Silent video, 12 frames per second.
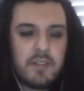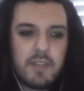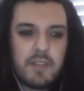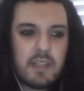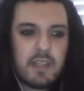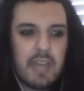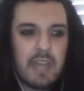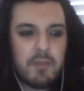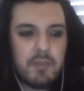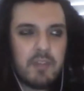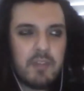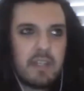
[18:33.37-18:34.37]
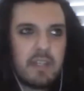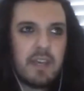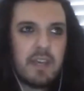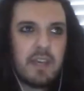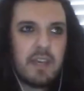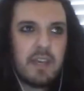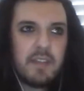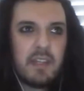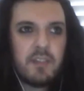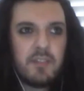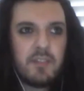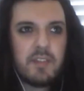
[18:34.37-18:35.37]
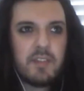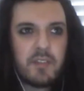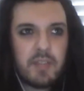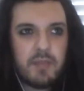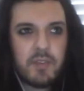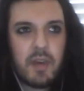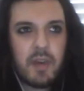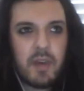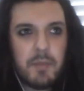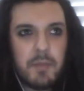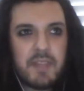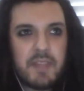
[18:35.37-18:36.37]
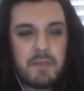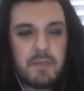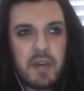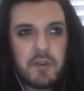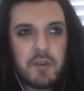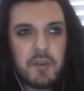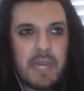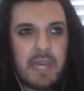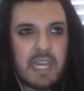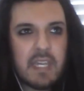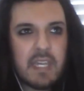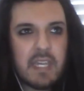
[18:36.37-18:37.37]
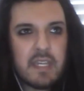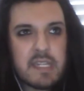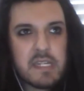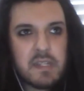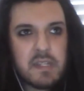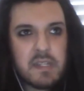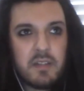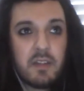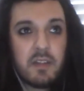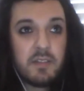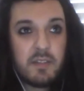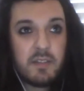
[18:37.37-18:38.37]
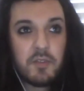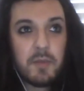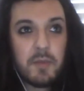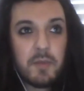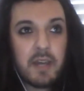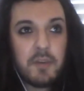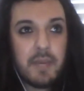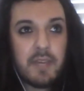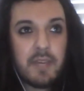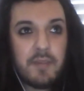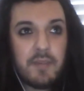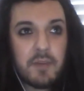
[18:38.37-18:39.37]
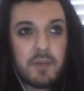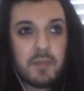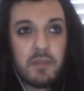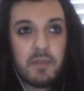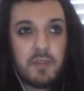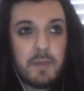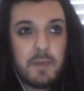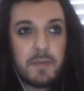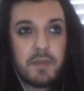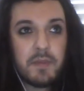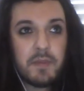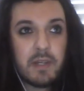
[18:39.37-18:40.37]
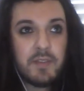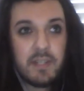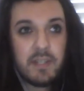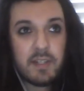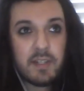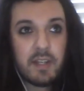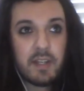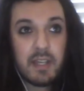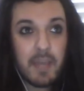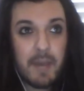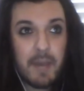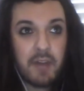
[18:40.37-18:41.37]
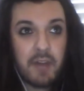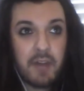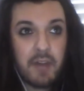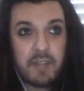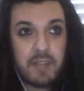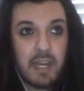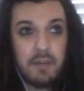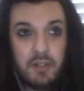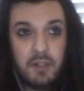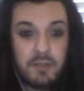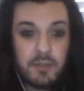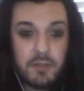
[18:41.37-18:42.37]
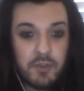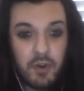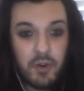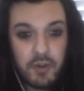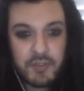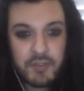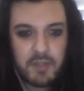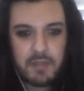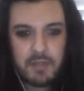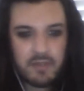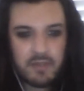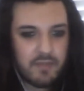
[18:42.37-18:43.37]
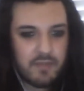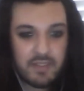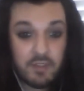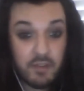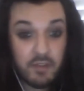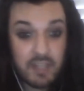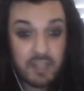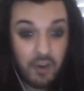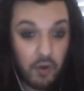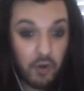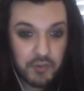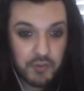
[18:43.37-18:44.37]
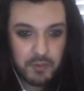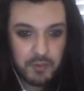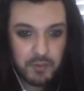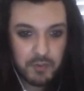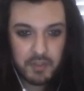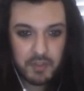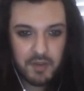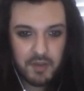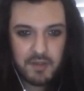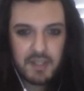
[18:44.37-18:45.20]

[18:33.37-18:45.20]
I don't think it happens really in other industries. Because say, for example, you see Michael Bay. You know, you've seen all Michael Bay films, and those people still go see it, and they come out, they're like, it was awesome, even if it's not really awesome, you know?